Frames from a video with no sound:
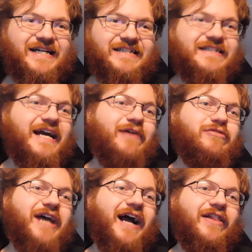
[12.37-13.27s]
Today we're
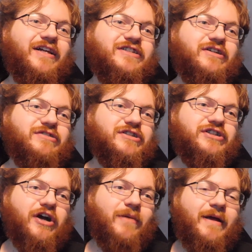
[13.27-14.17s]
tackling Sozin's
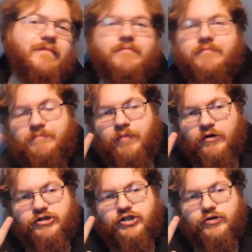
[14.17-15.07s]
Comet,
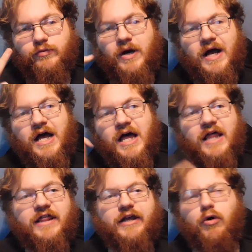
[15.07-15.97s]
Part 2,
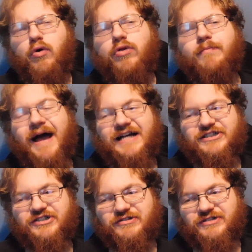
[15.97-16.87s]
The Old
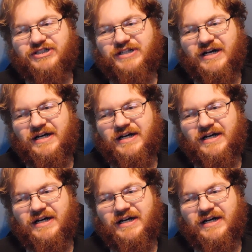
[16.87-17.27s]
Masters.